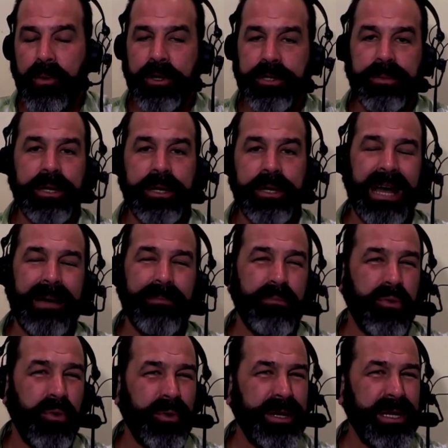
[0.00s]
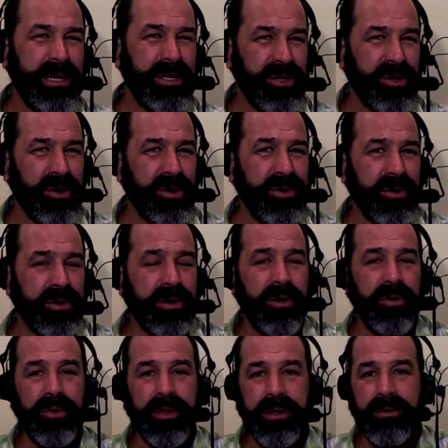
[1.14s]
which means I'm pretty sure you can
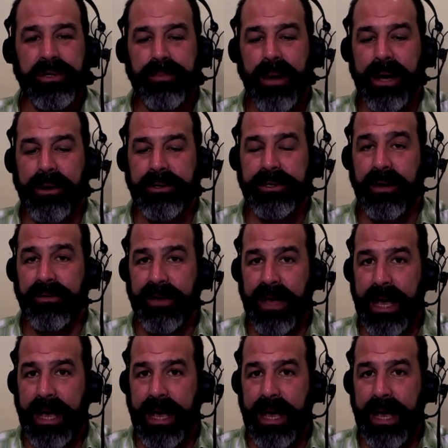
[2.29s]
only use Microsoft